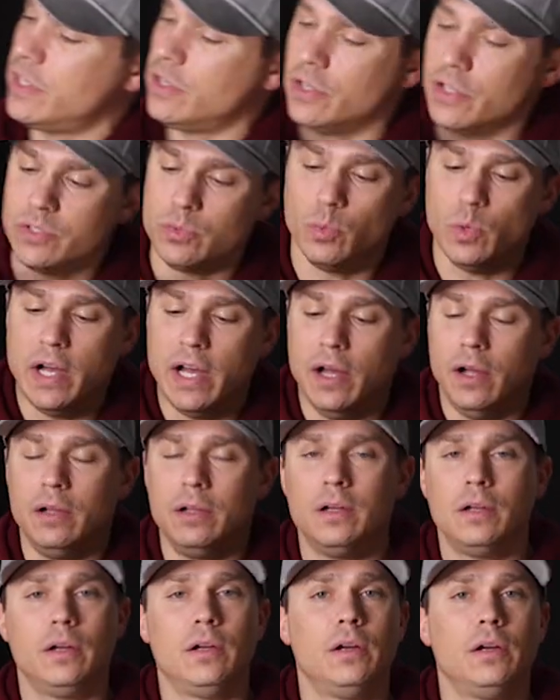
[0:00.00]
here as
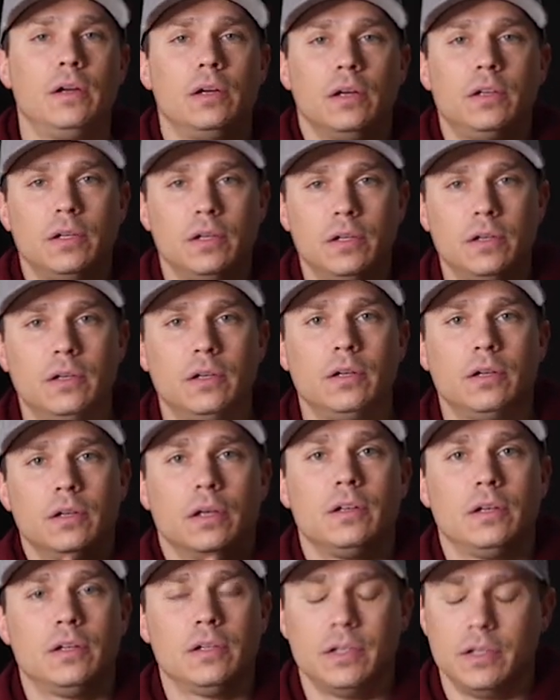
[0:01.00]
well,
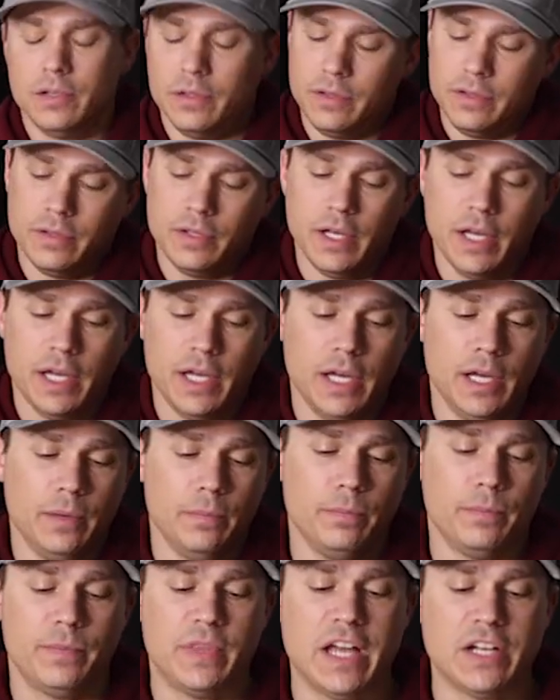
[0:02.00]

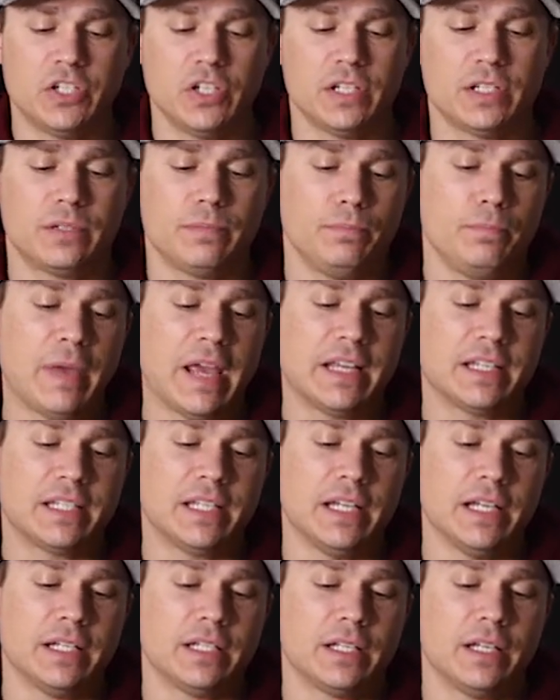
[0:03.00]
that just
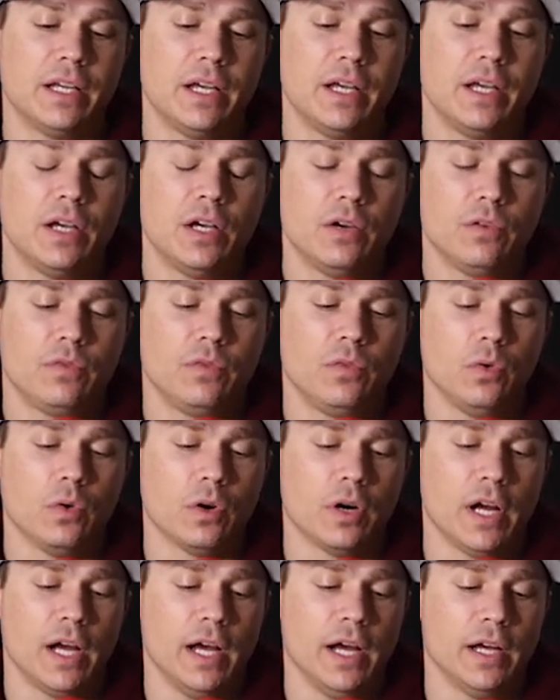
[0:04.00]
makes it
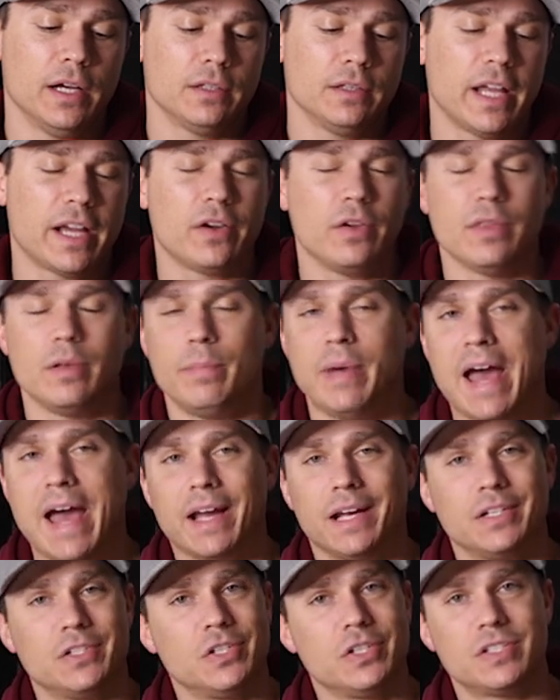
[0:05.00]
for like on the
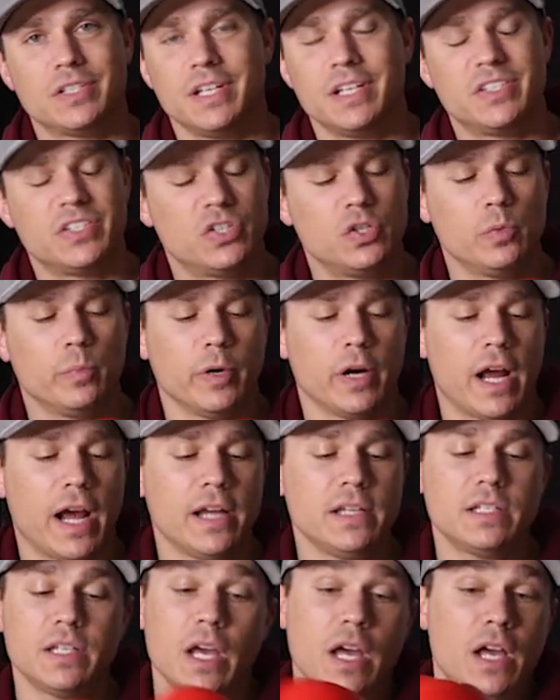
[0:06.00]
bag, it's super
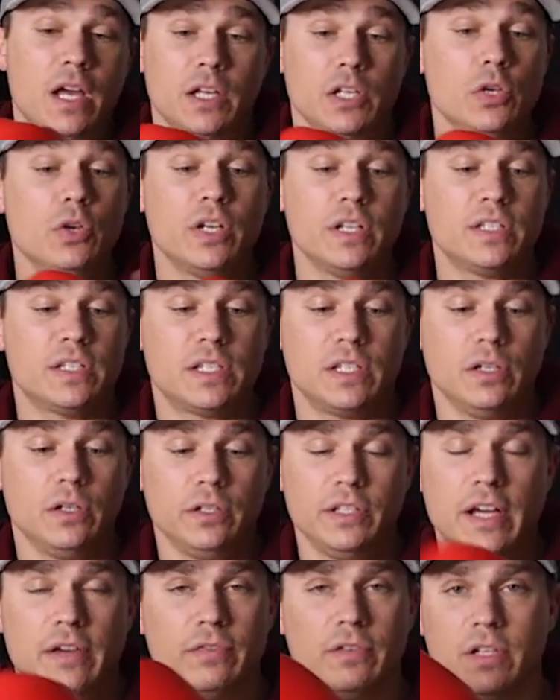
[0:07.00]
nice. You can
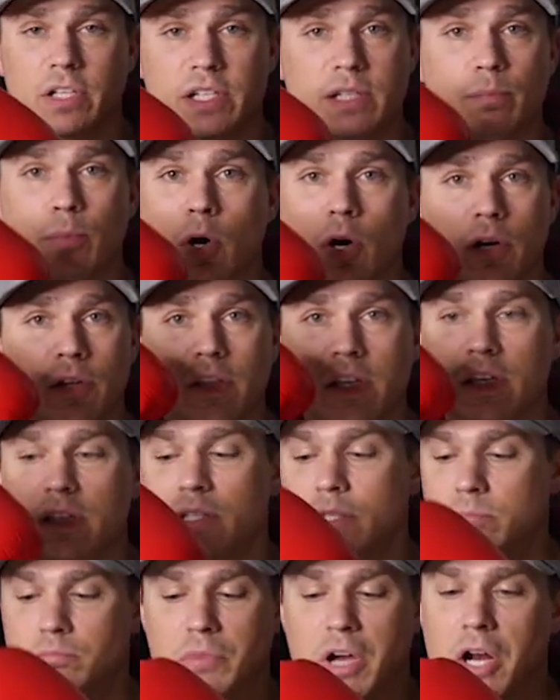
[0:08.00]
still definitely spar in
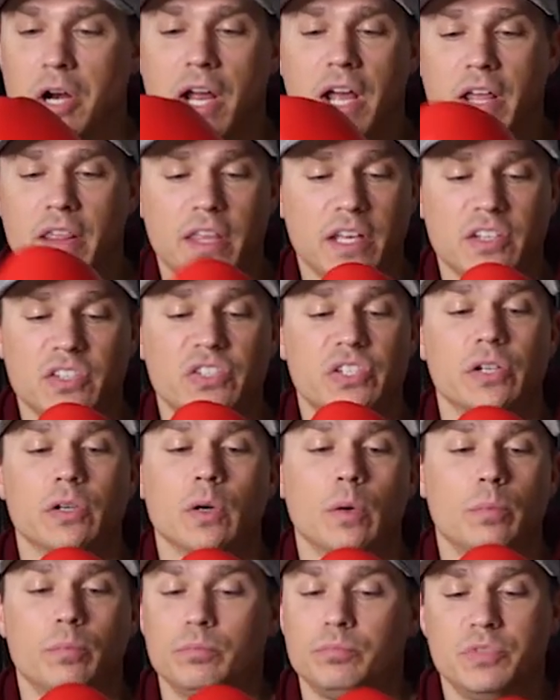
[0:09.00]
these. I think
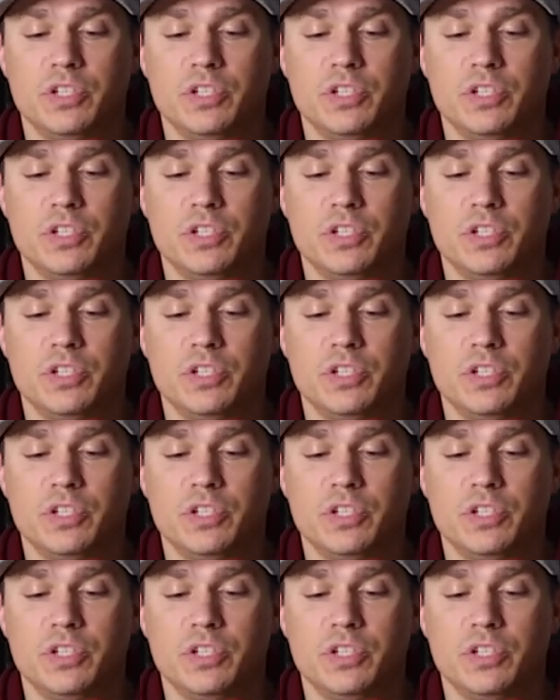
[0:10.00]
zero